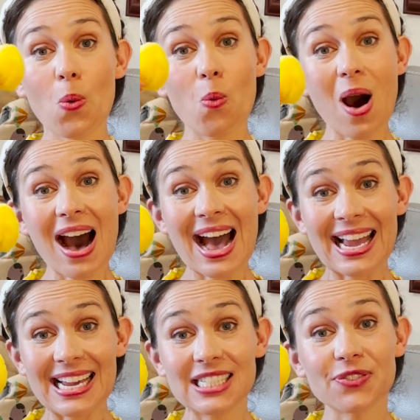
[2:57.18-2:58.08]
Y
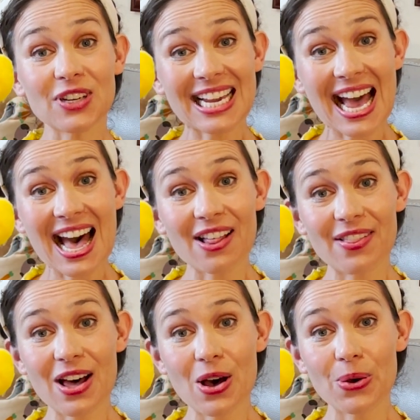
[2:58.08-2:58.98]
is for
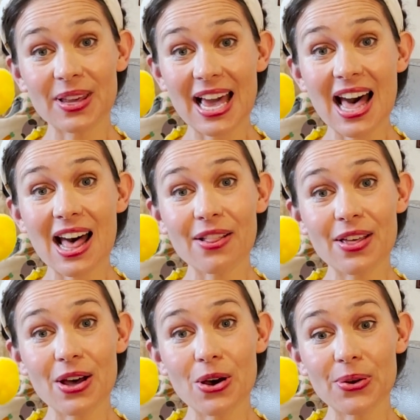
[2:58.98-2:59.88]
yellow,
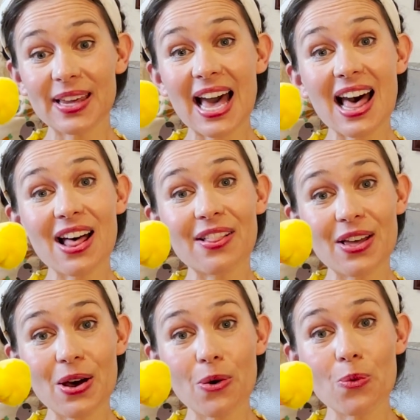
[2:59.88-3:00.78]
yellow,
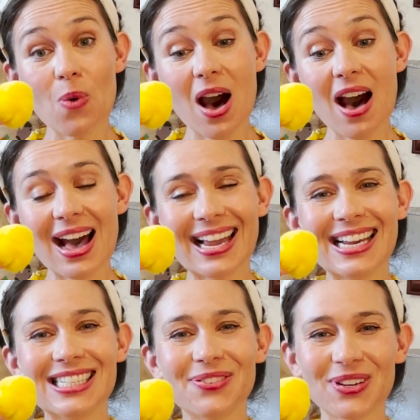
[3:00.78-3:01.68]
yellow. Y
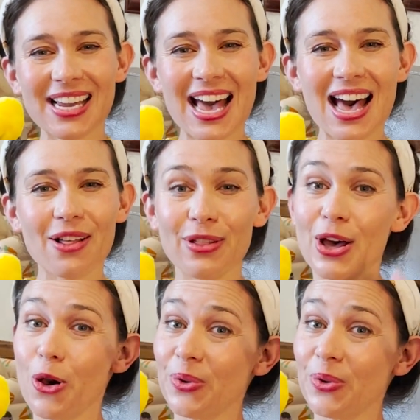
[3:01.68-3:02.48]
is for yellow,